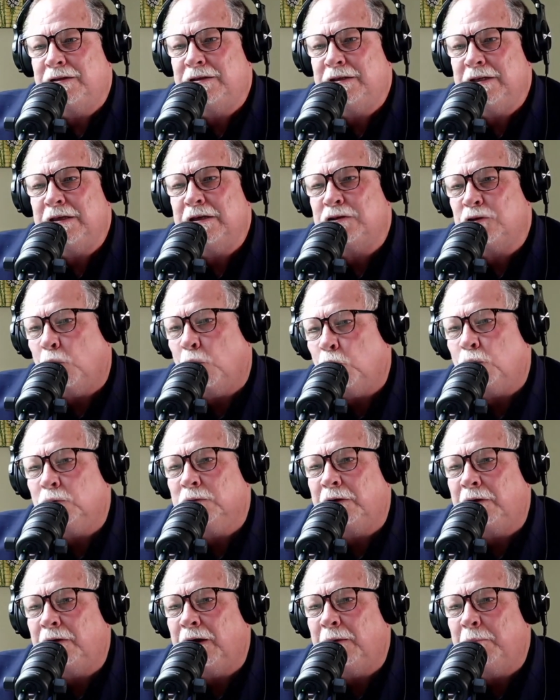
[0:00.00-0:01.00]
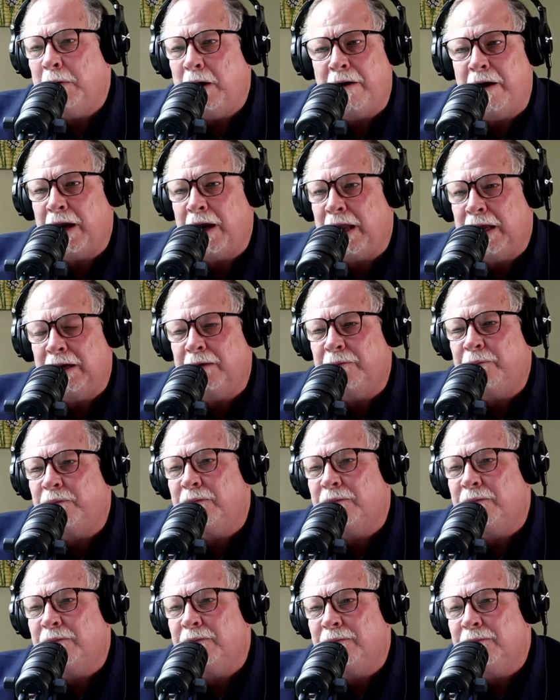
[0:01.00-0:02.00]
to see this older
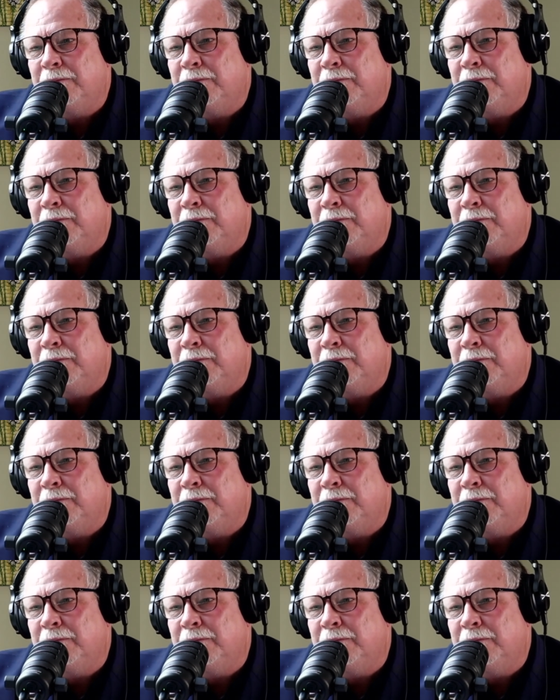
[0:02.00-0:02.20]
American